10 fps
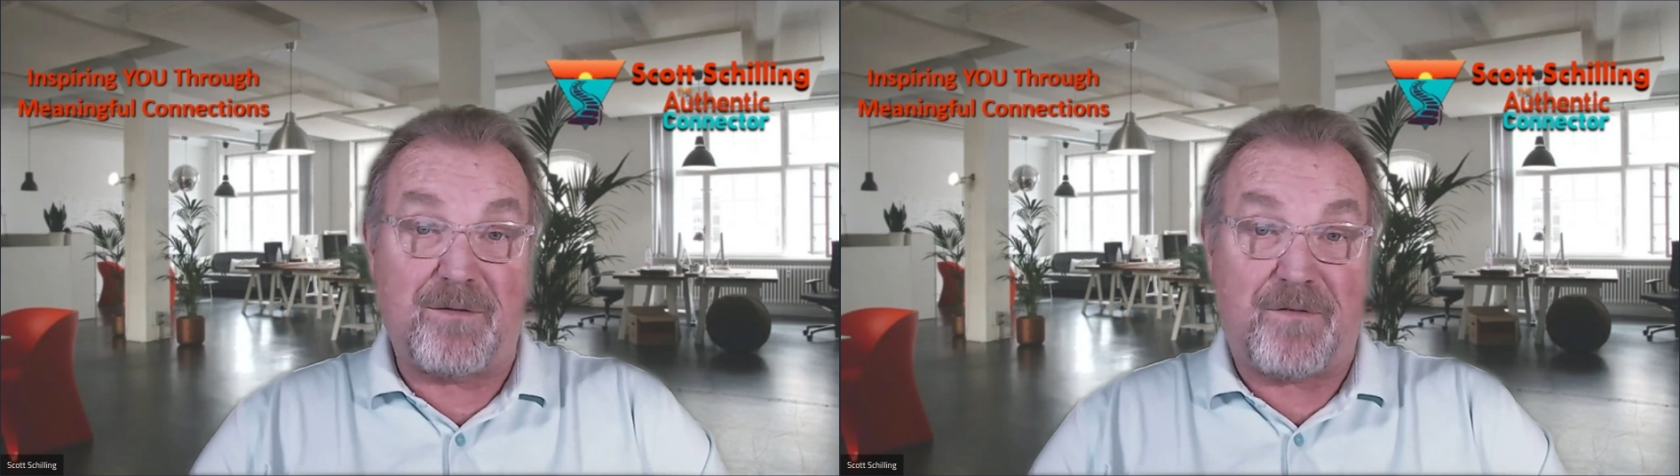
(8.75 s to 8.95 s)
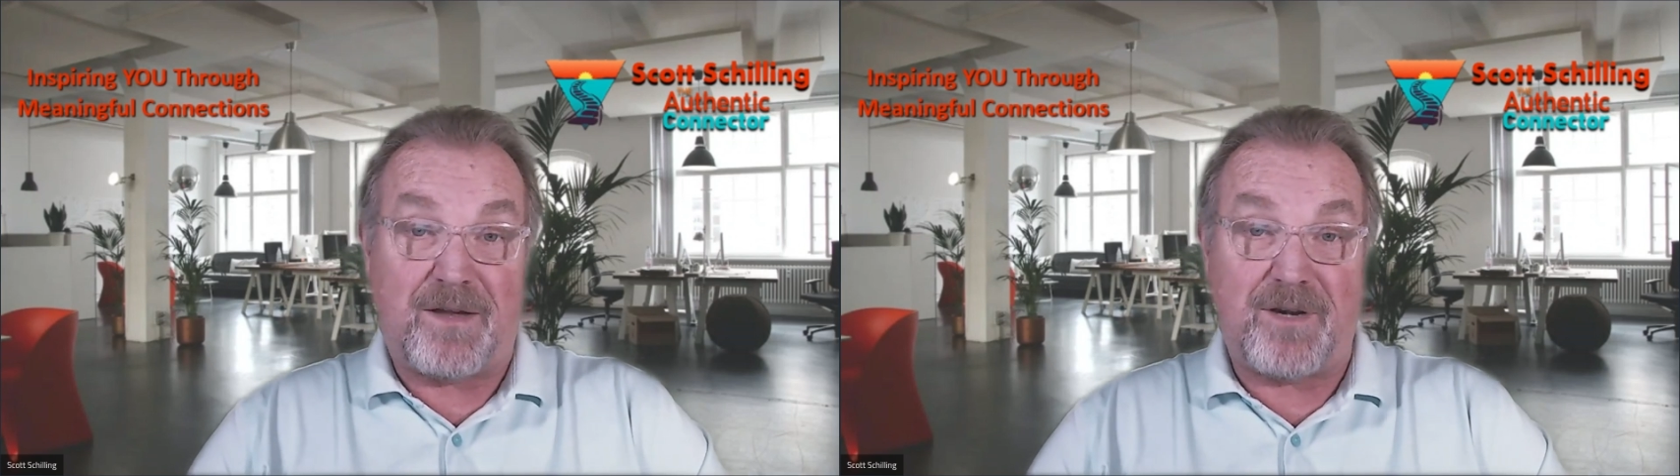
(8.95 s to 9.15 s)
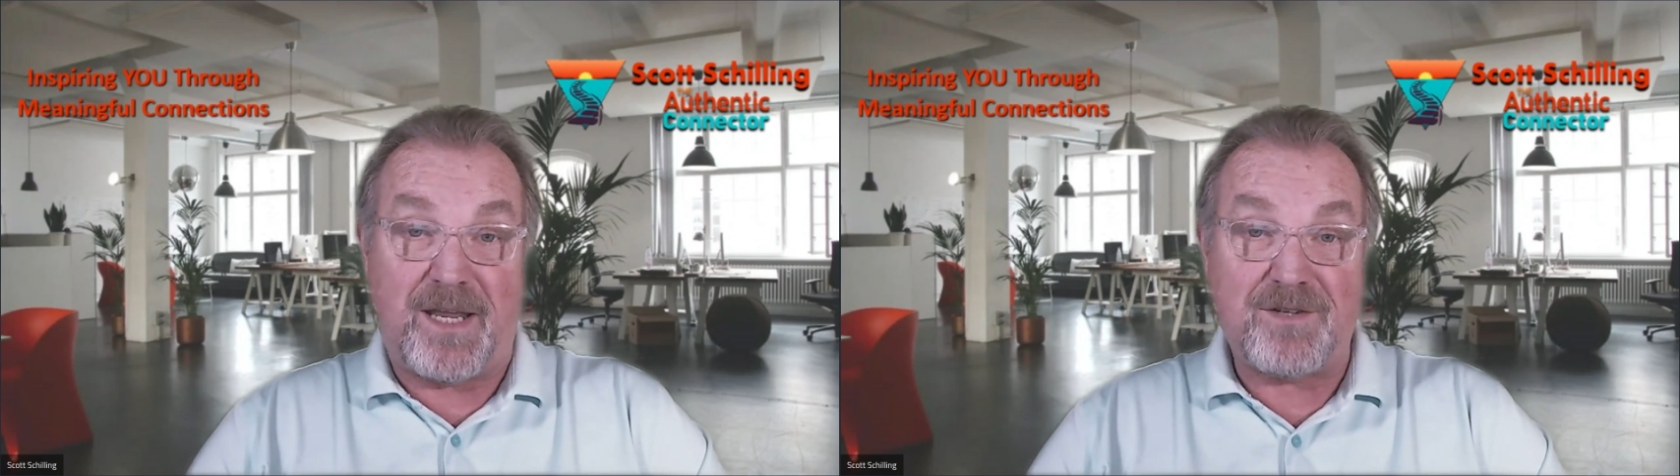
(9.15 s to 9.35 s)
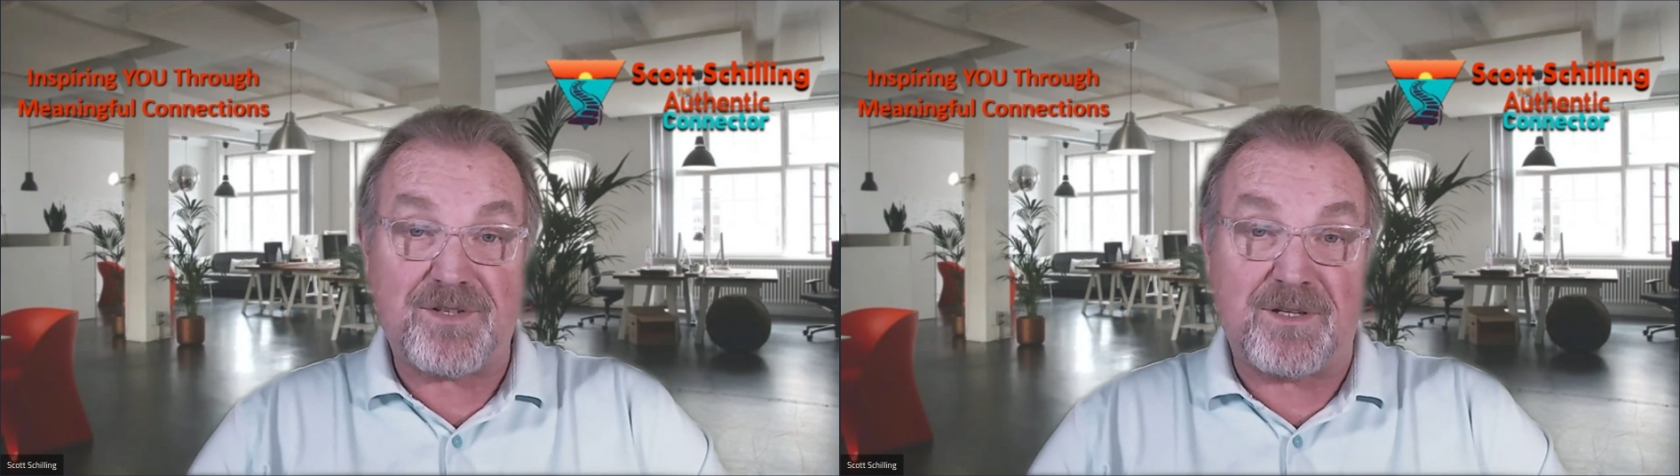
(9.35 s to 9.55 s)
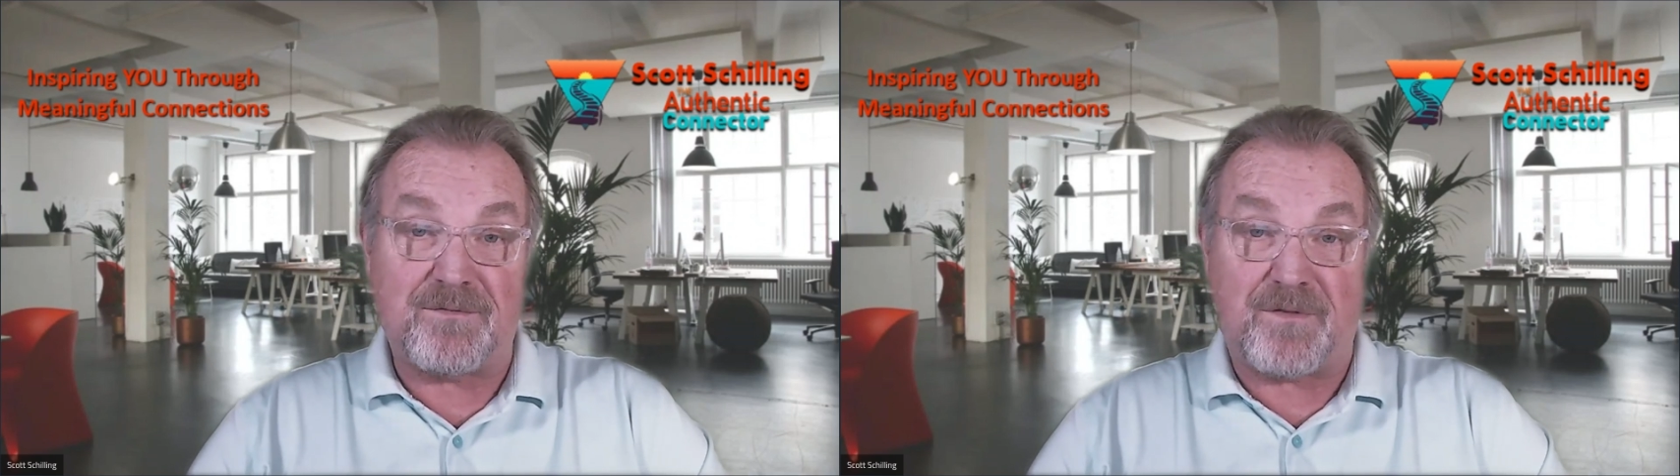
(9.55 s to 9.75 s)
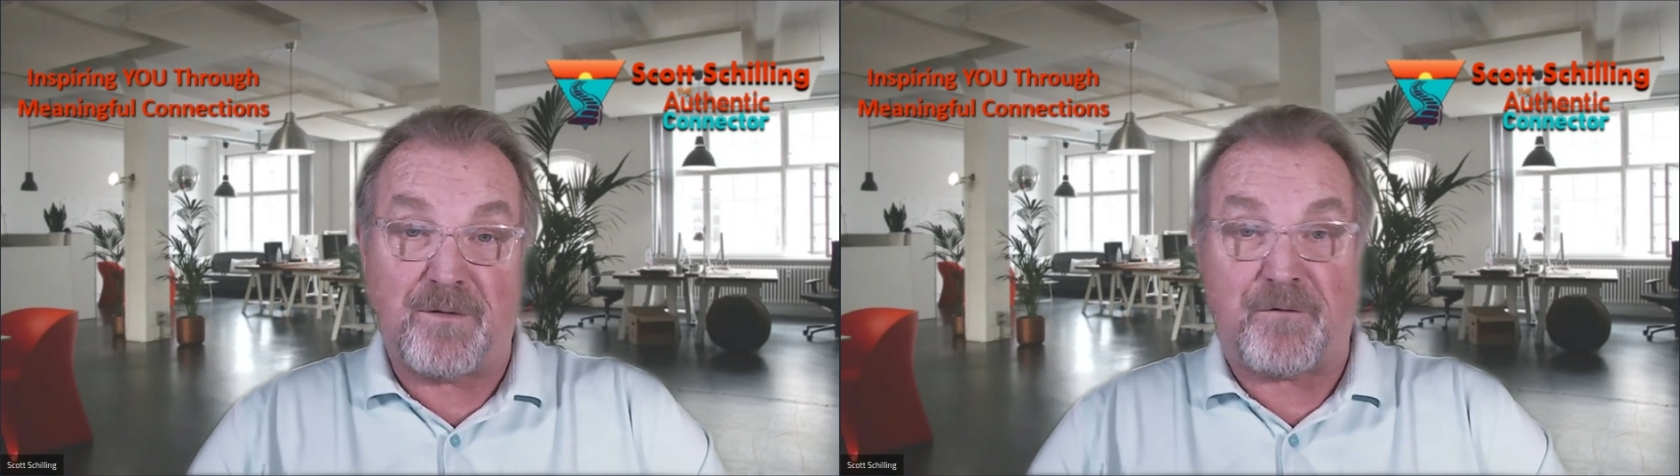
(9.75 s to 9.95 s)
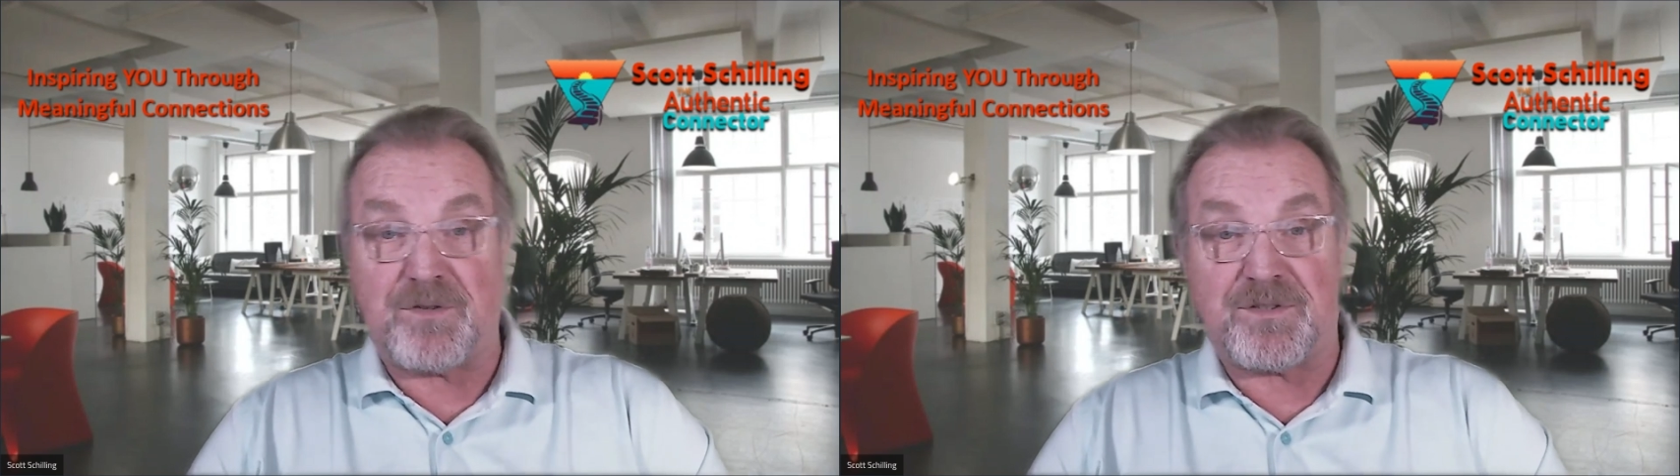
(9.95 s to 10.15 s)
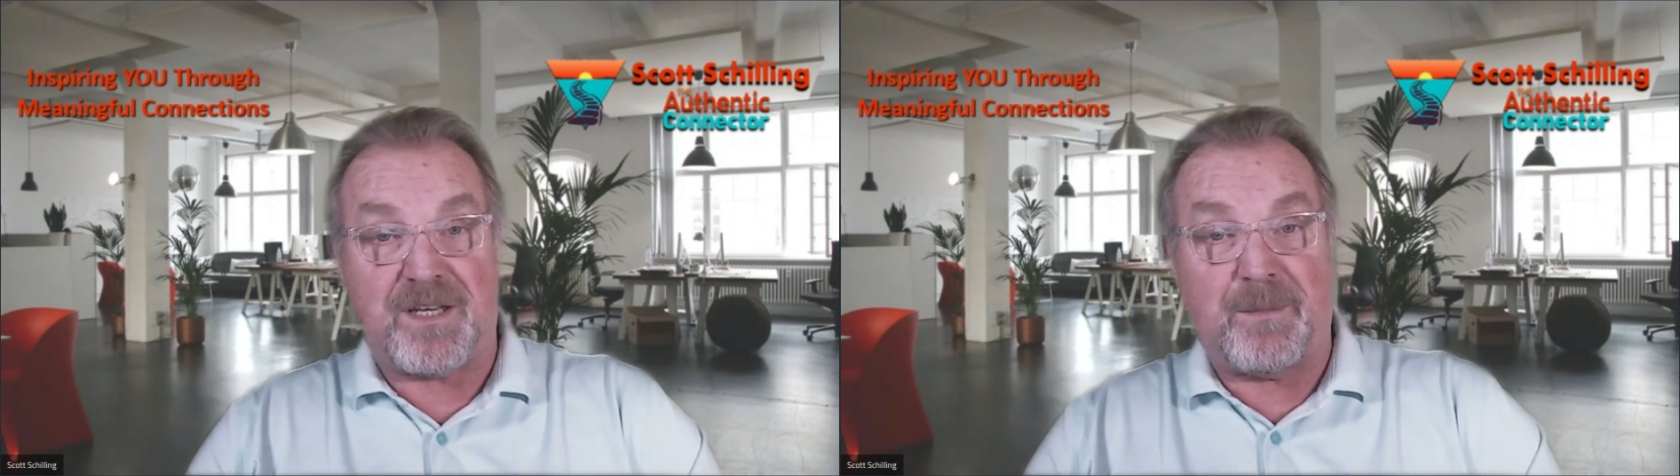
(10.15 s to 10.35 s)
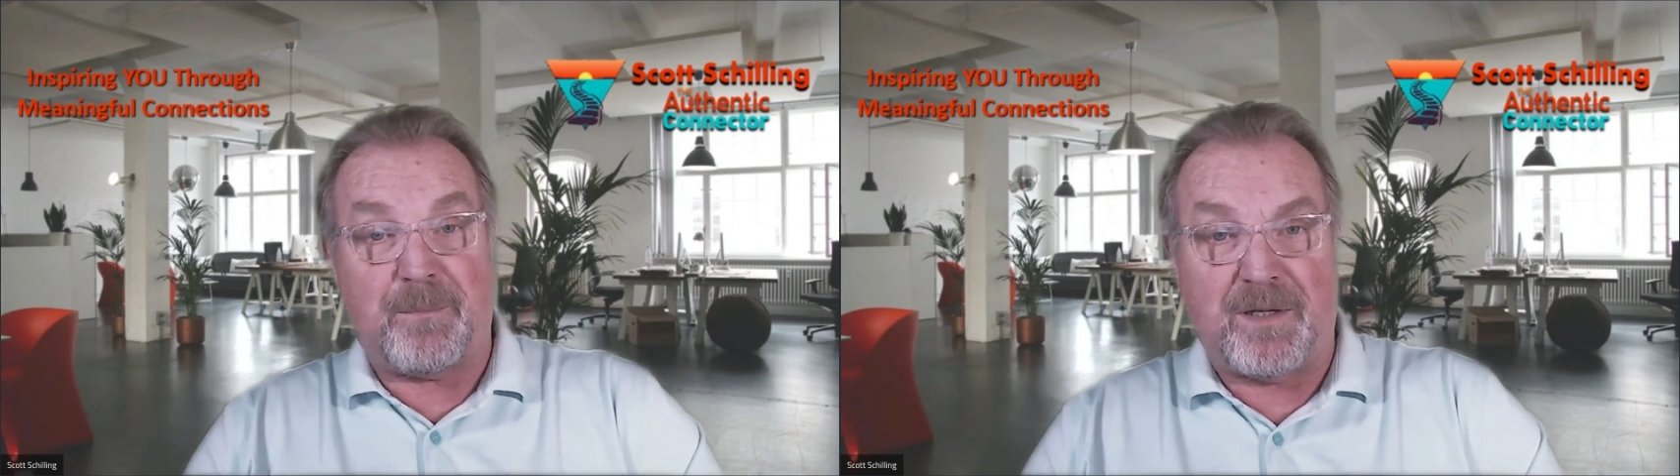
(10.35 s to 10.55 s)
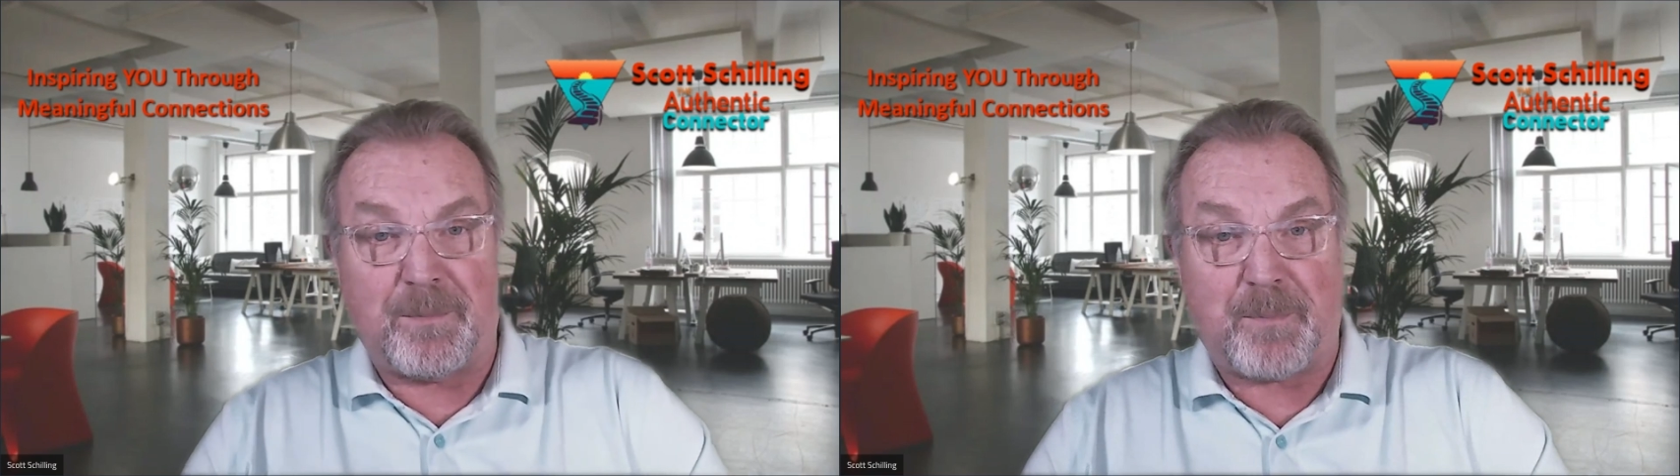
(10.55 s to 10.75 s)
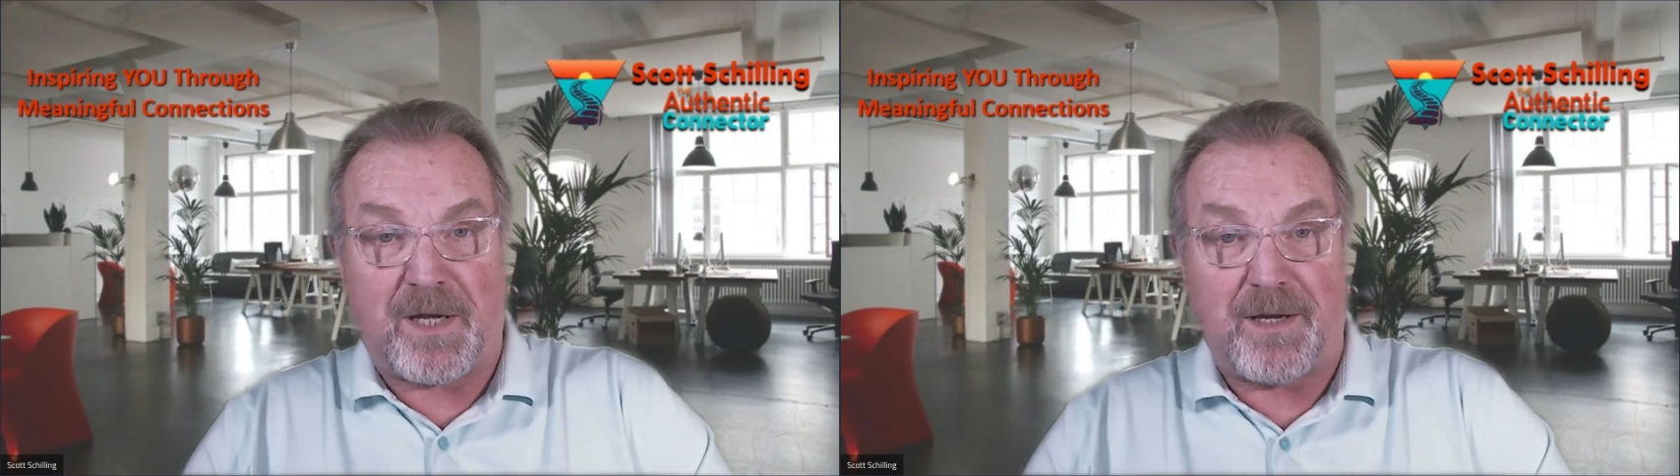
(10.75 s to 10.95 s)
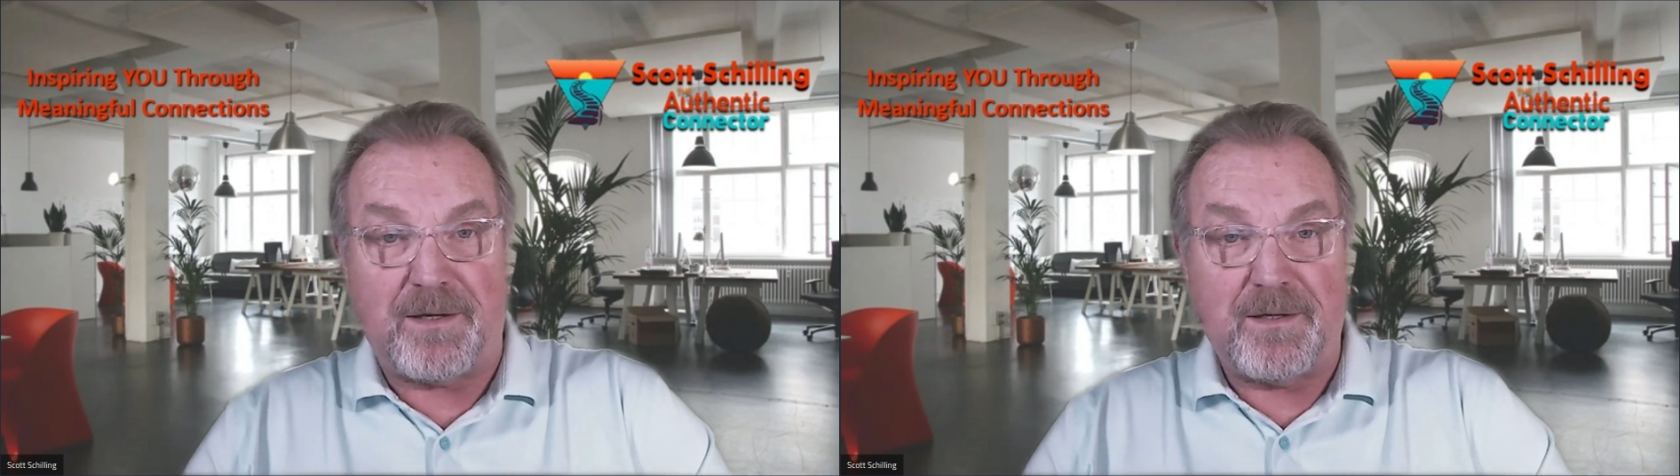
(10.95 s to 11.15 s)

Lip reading: foundation for the first thing to build upon.